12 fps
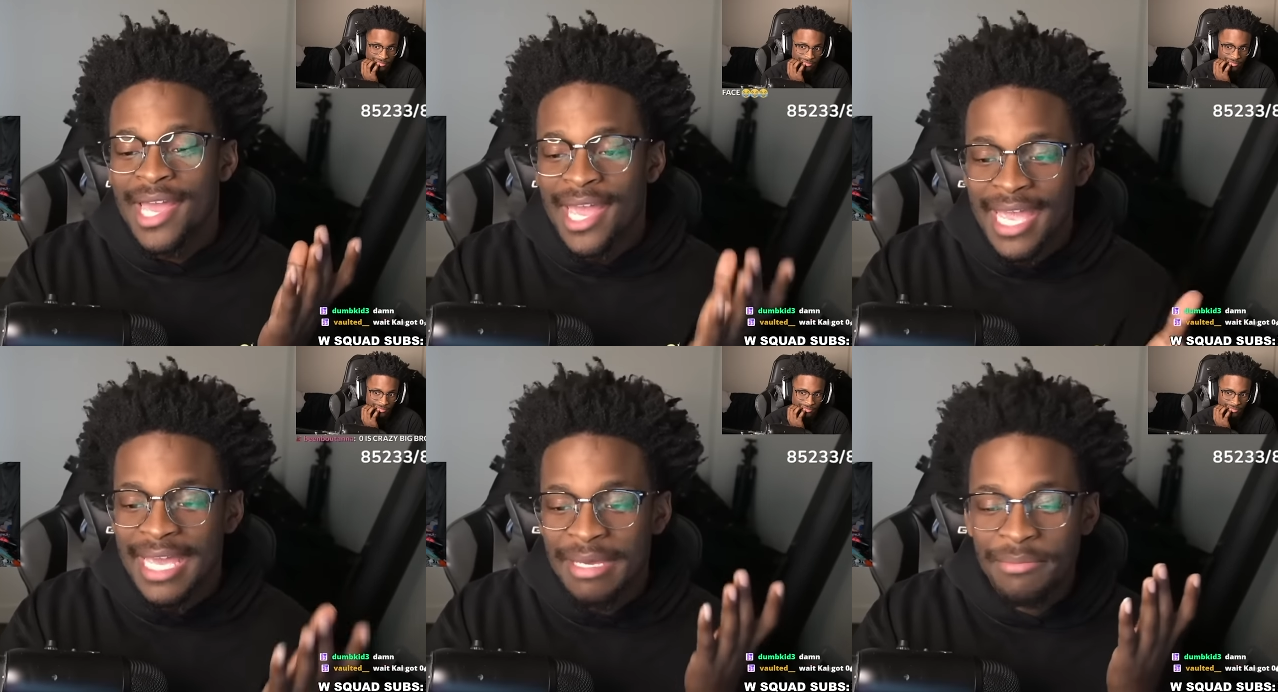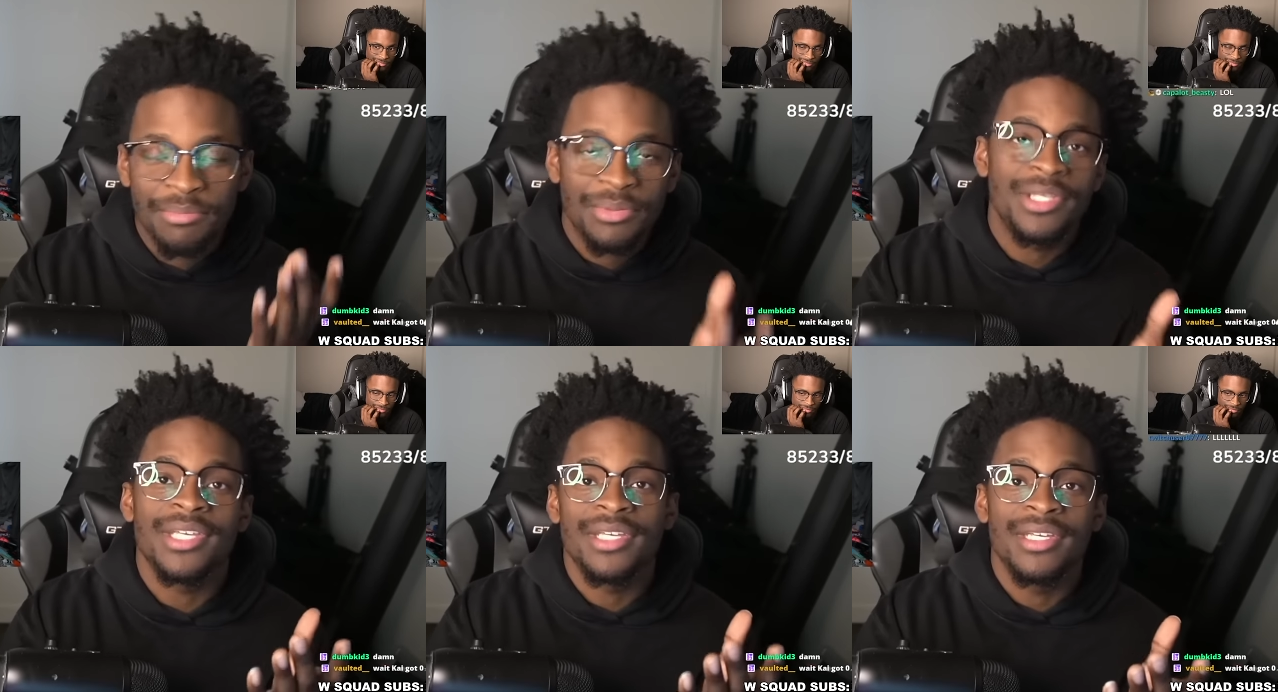Speaker 1: A M
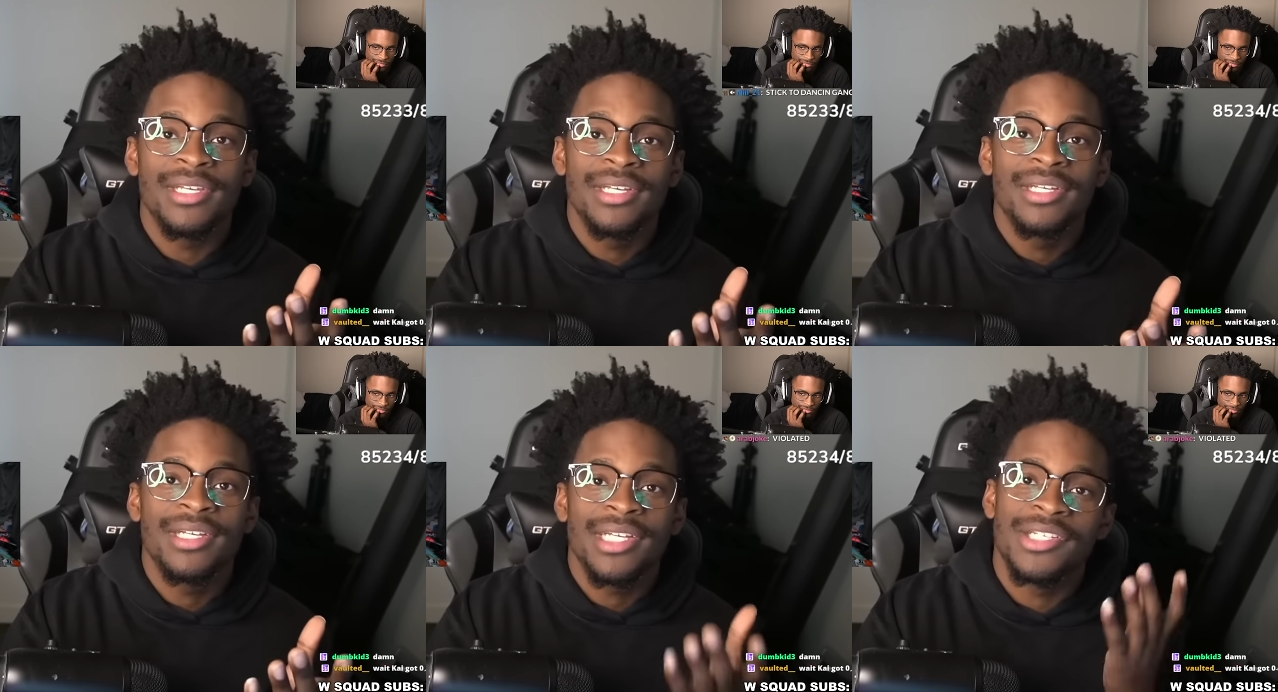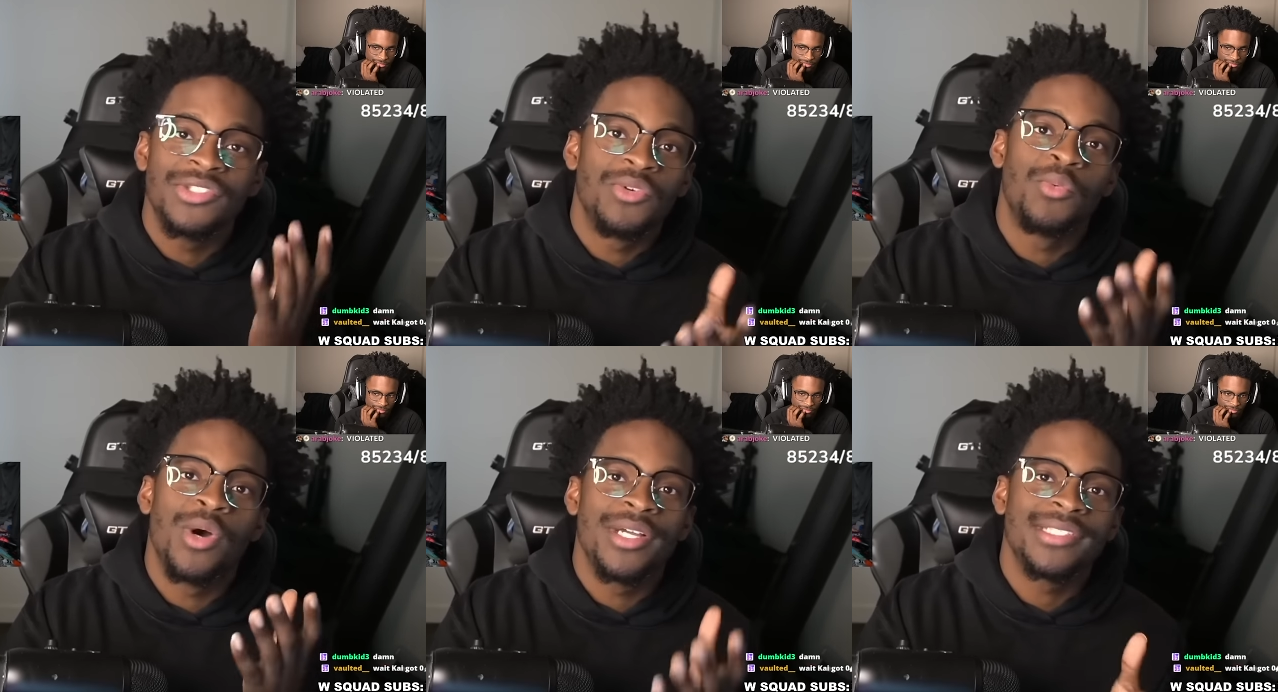P is
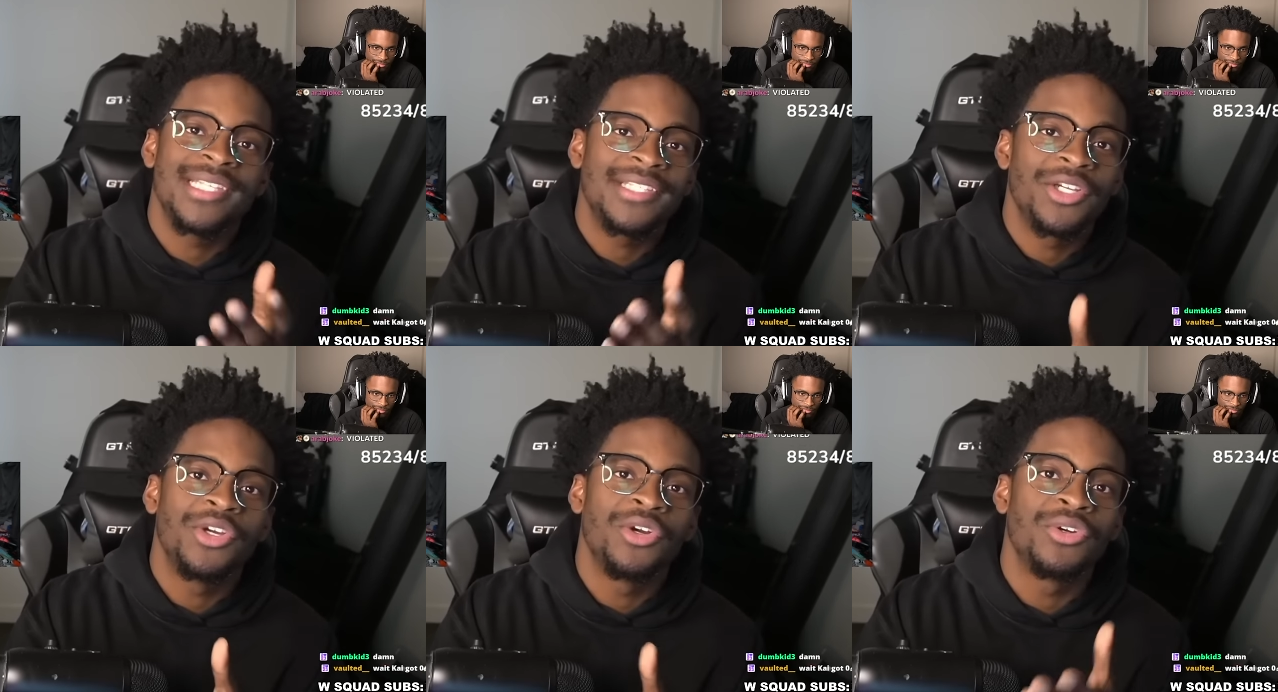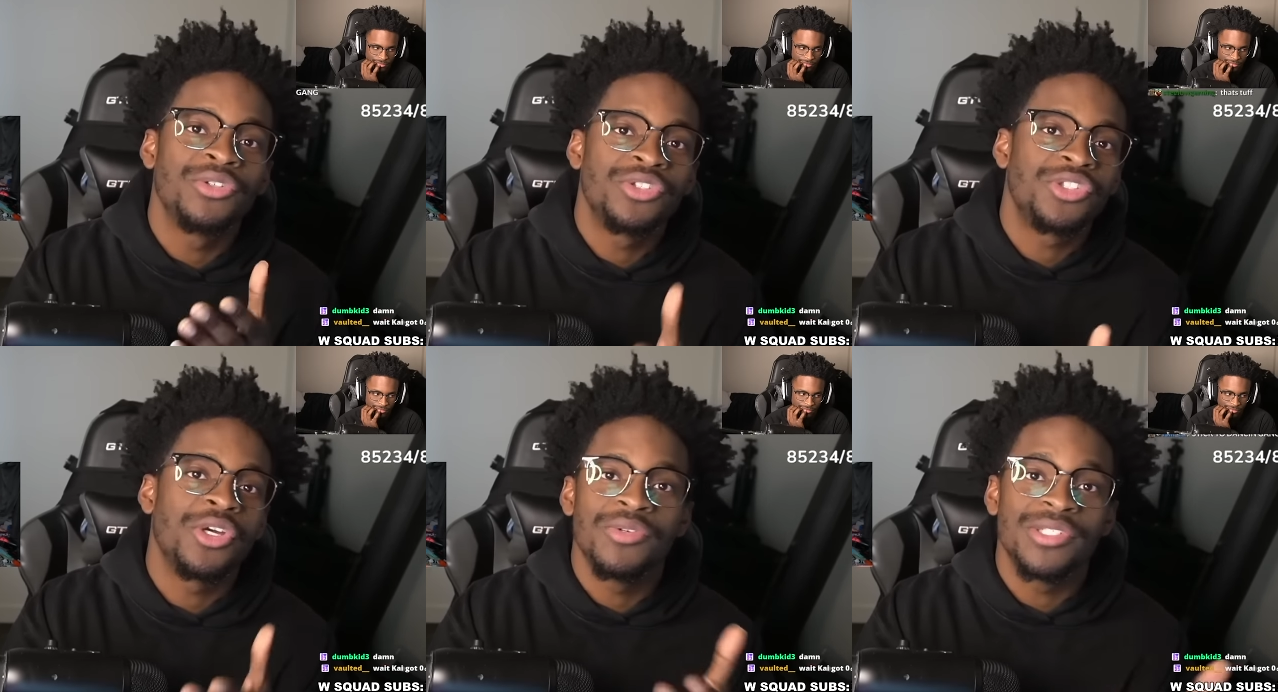the ones that the girls
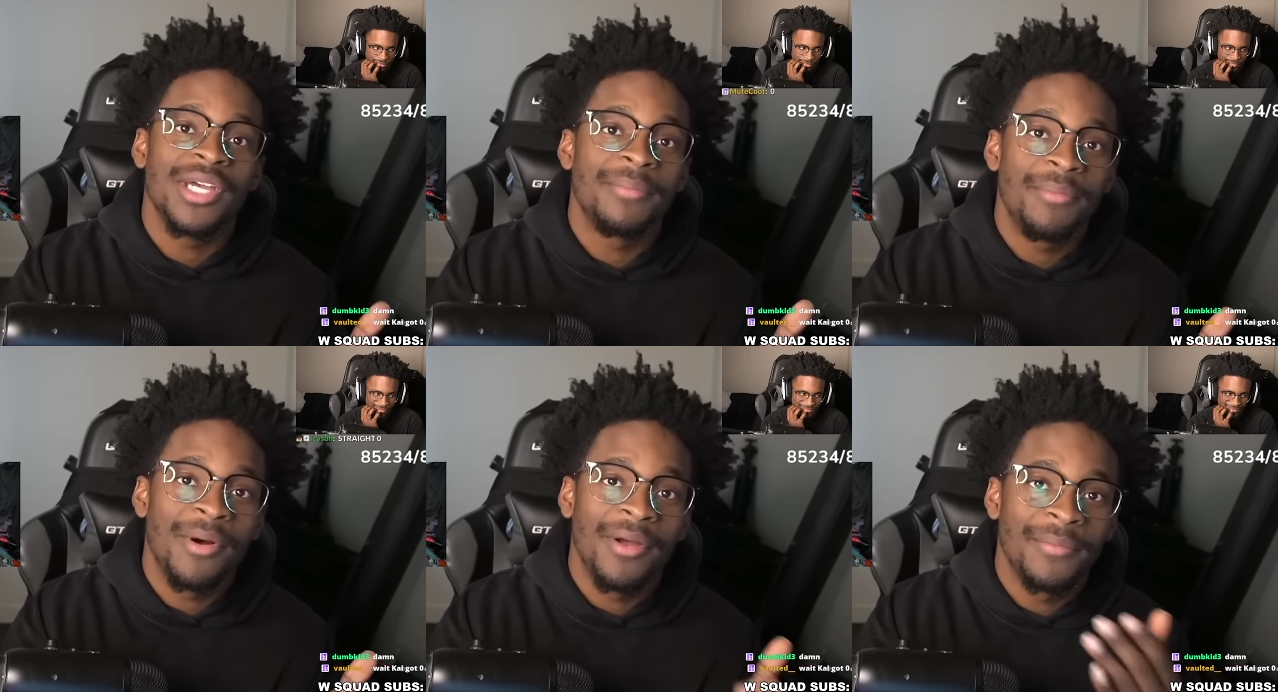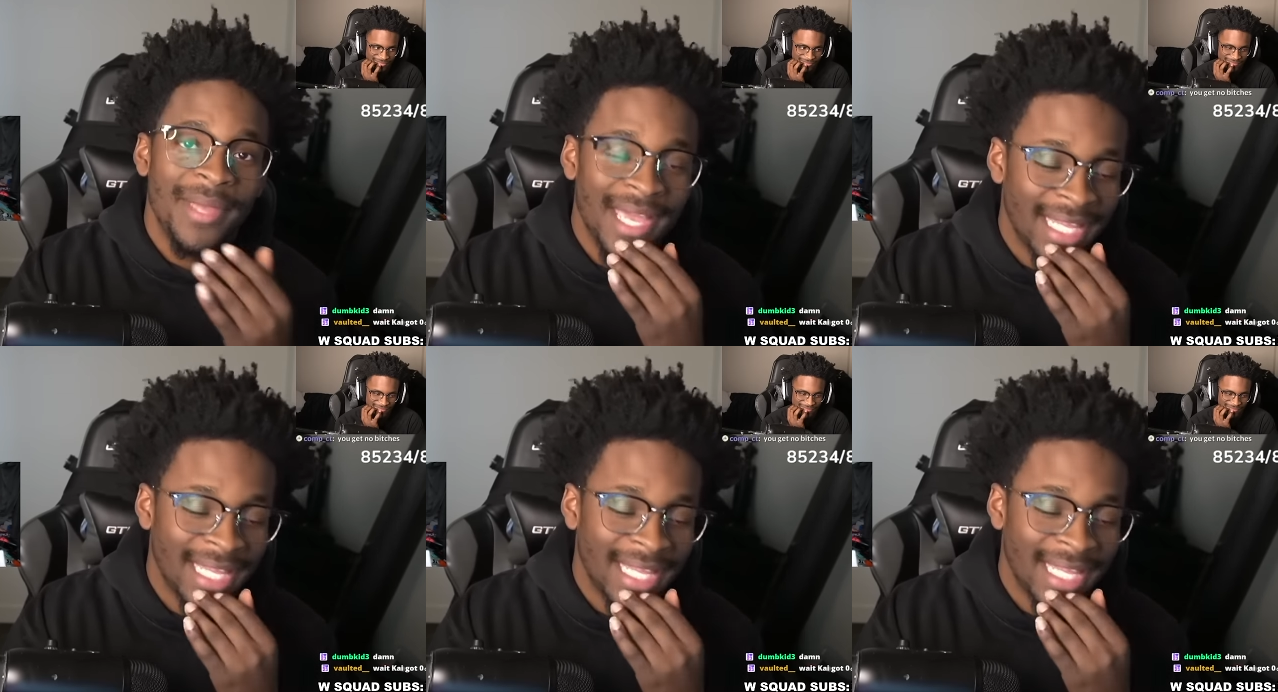chose up on, man.